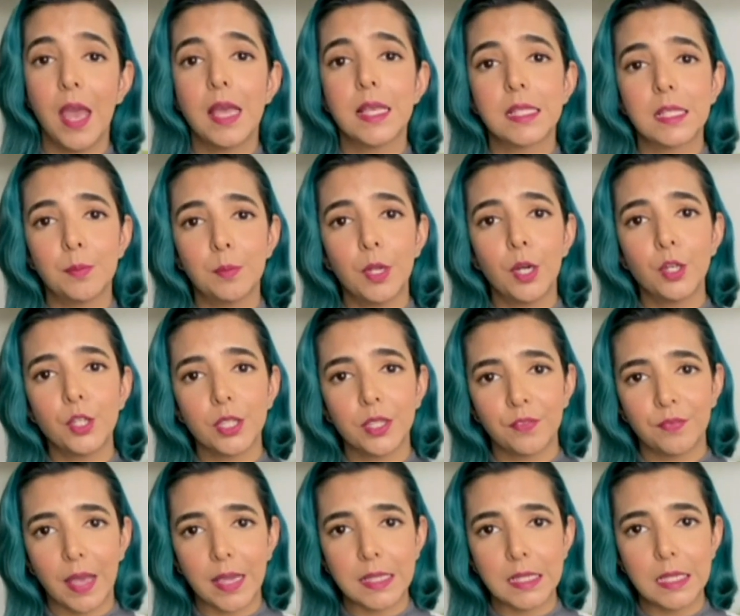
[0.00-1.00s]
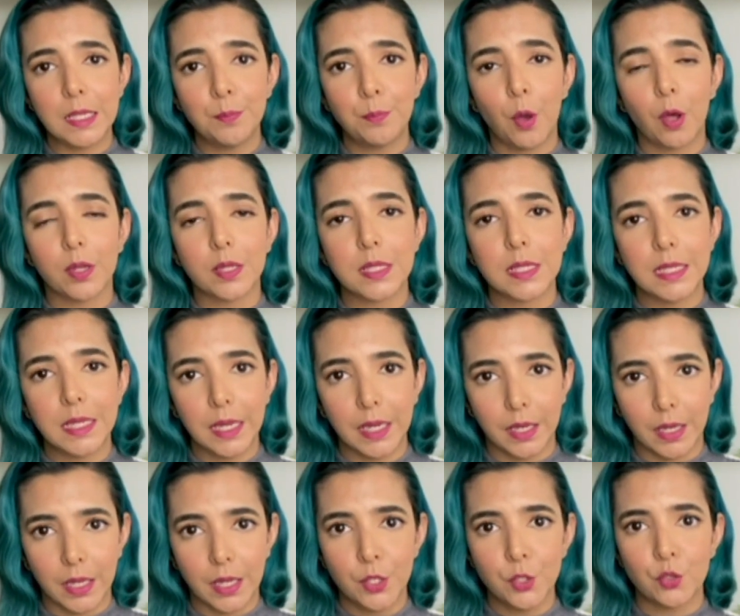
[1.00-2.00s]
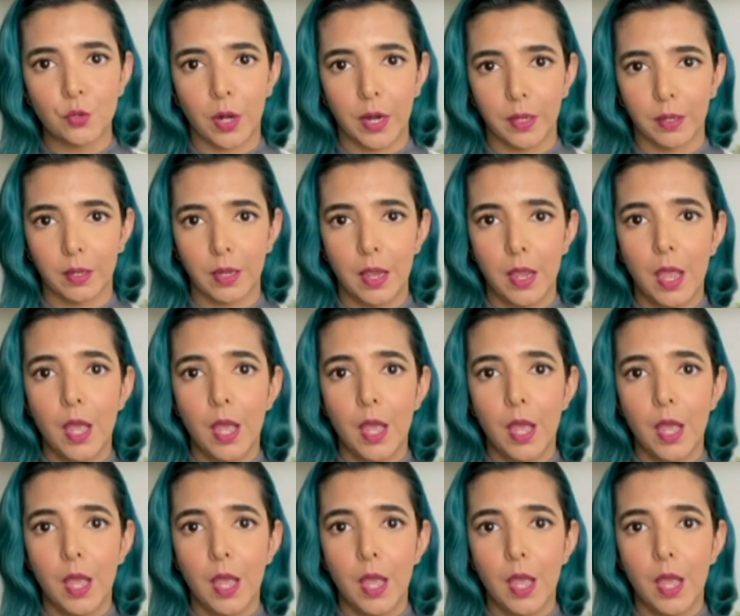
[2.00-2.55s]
similar to the vaccine policy in Israel.